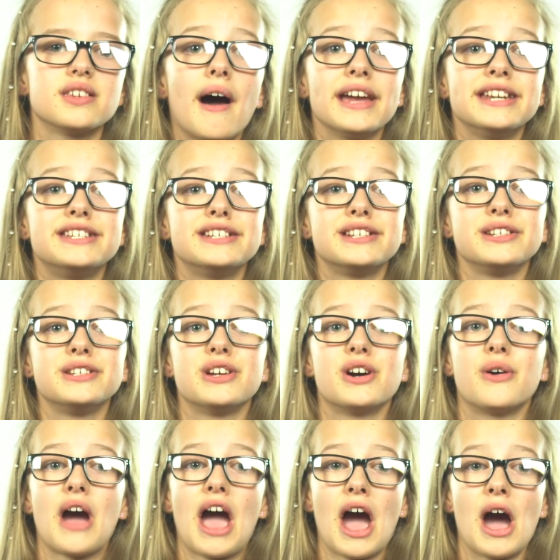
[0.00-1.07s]
but I didn't
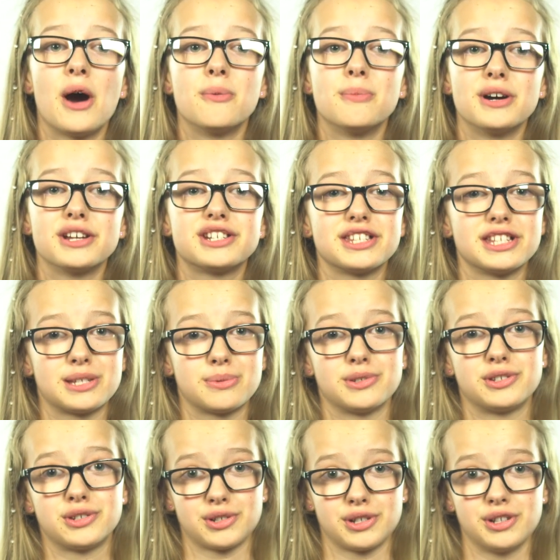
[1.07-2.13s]
know how much this
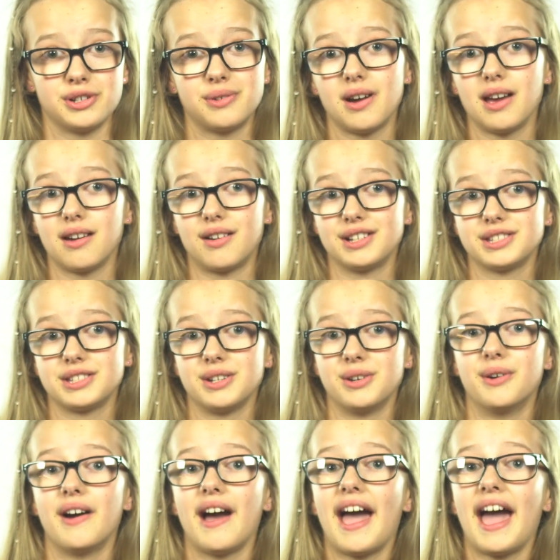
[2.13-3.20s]
was true and
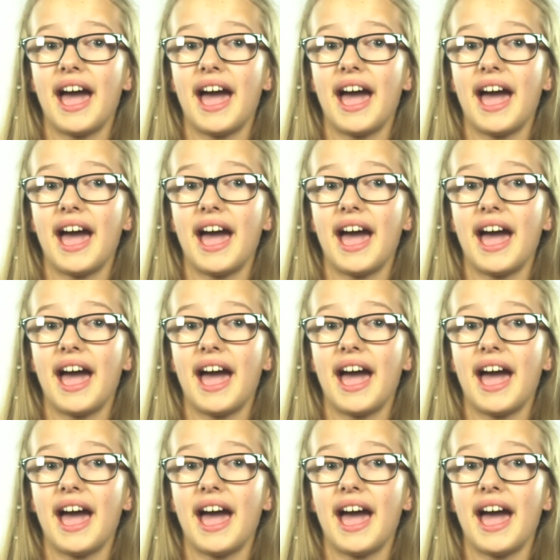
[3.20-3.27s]
also